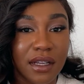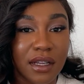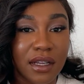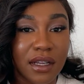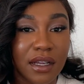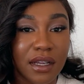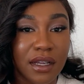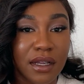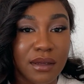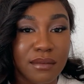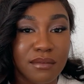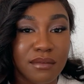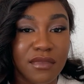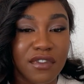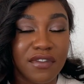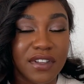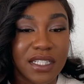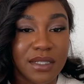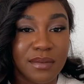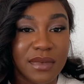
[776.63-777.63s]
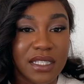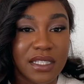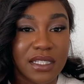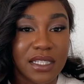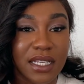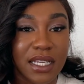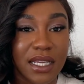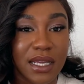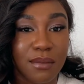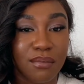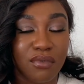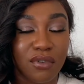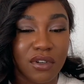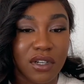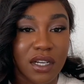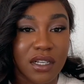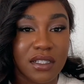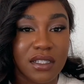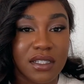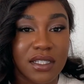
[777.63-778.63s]
vitamin C
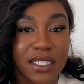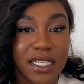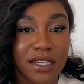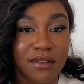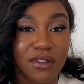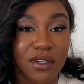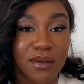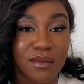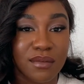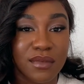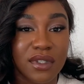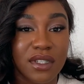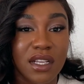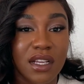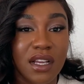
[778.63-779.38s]
products and serums,